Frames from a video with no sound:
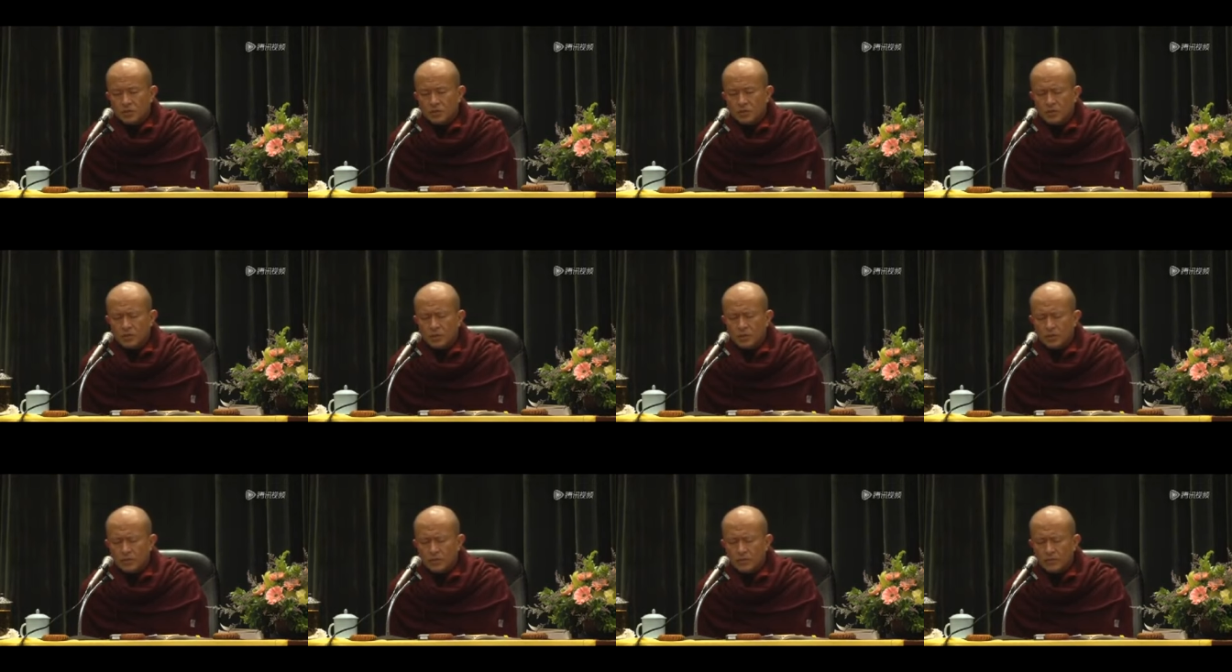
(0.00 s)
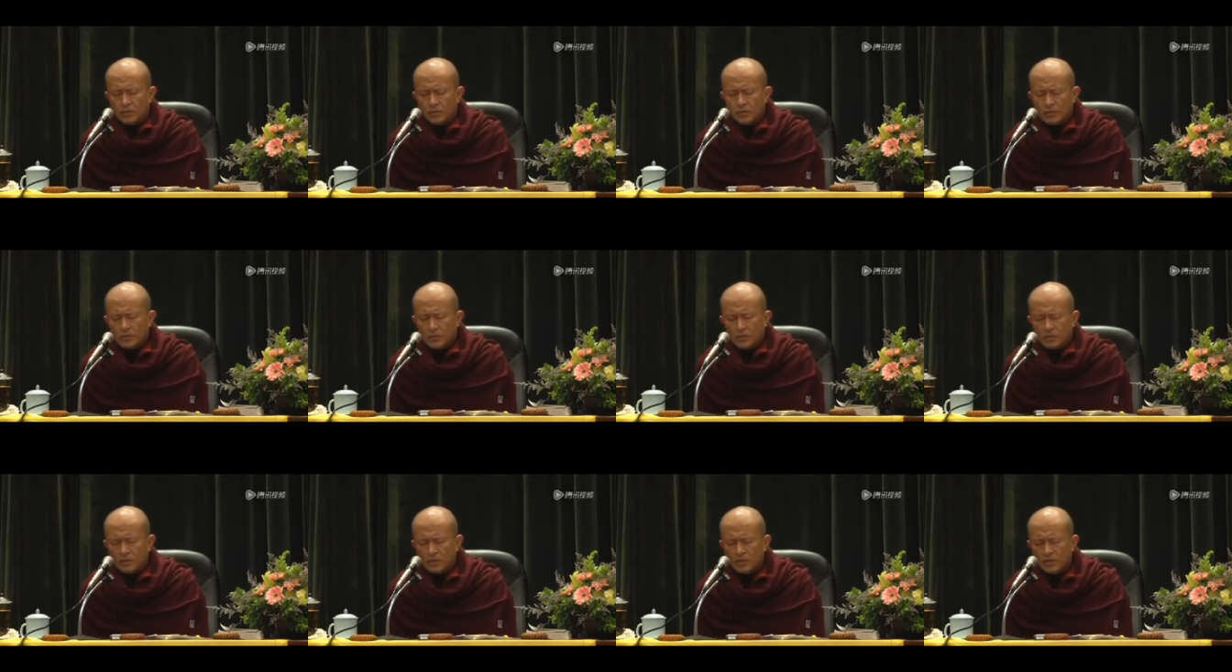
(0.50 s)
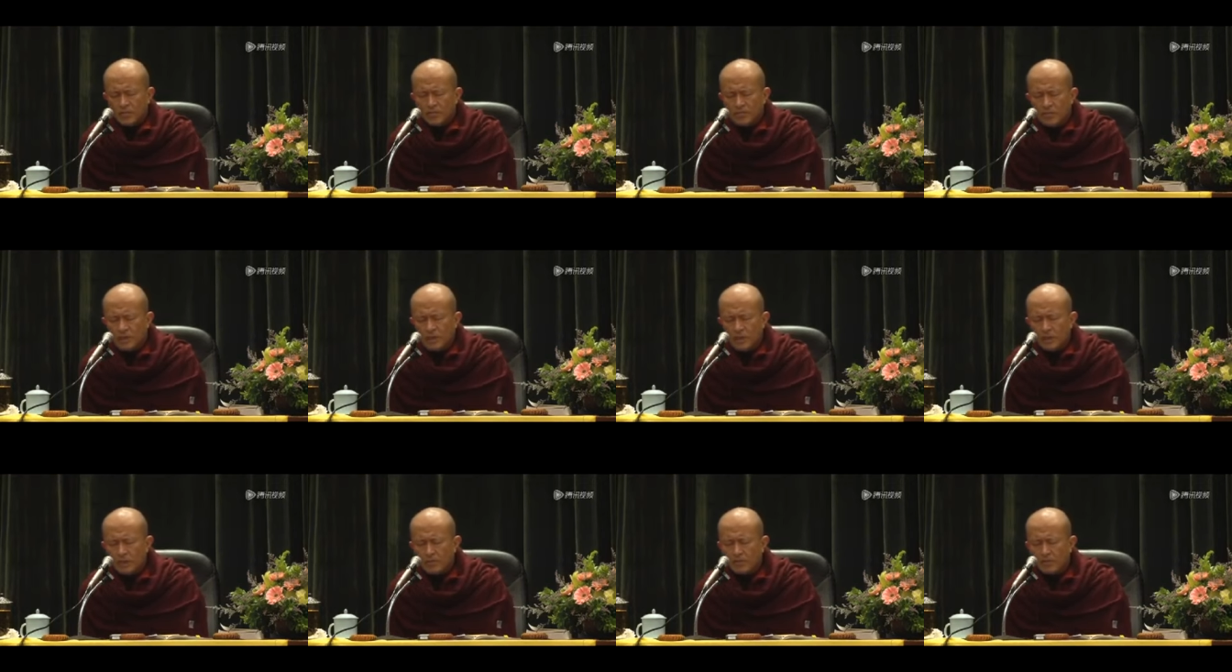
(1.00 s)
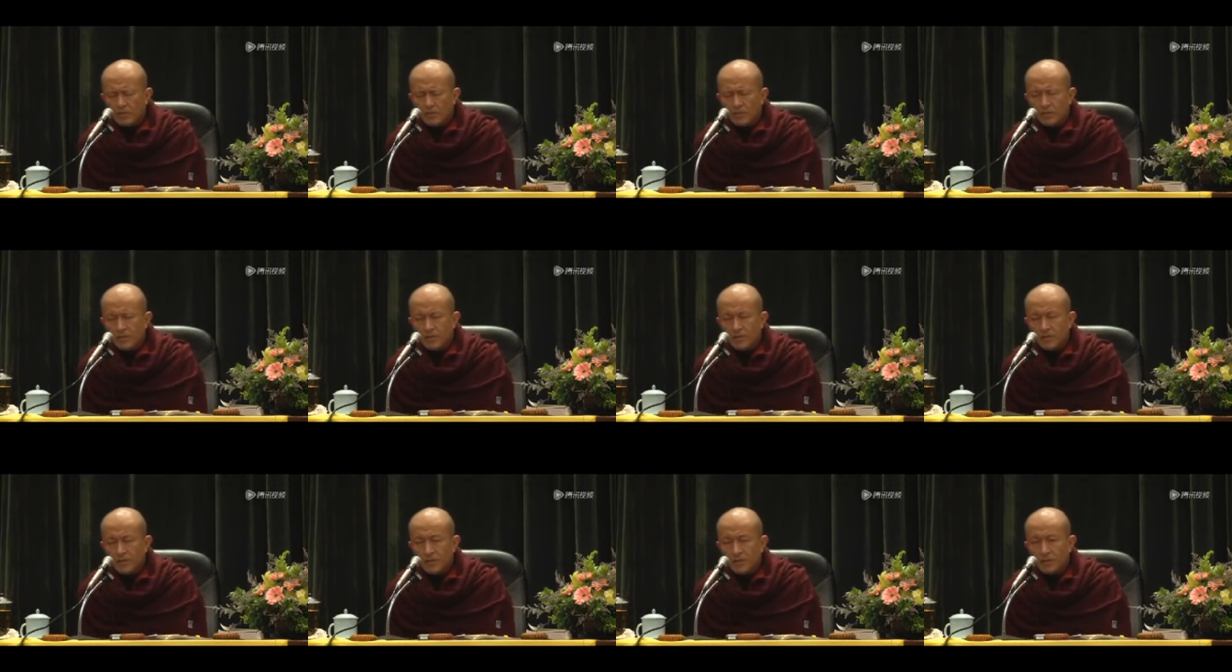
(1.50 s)
okay. The main
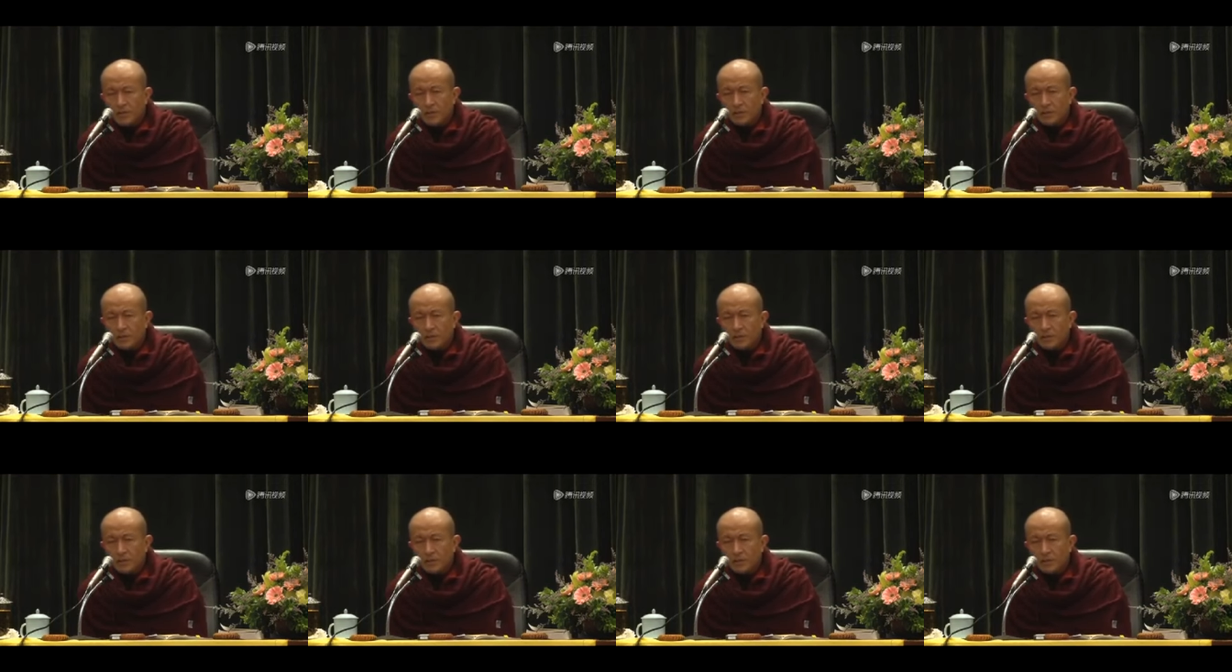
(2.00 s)
purpose